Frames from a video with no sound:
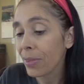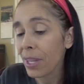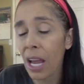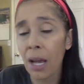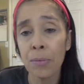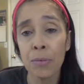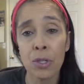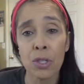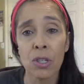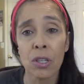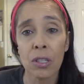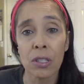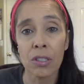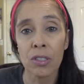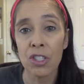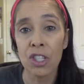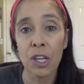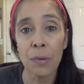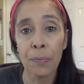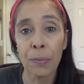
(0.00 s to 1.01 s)
I'm sure they're
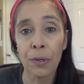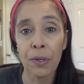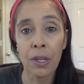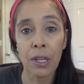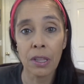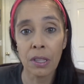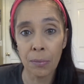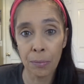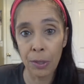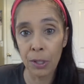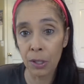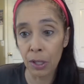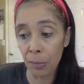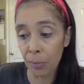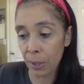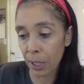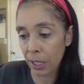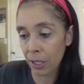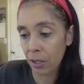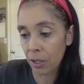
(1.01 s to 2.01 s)
cheaper than the Beauty
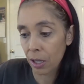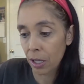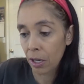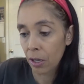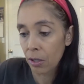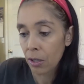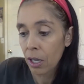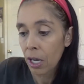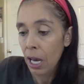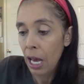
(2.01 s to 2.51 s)
Blender though,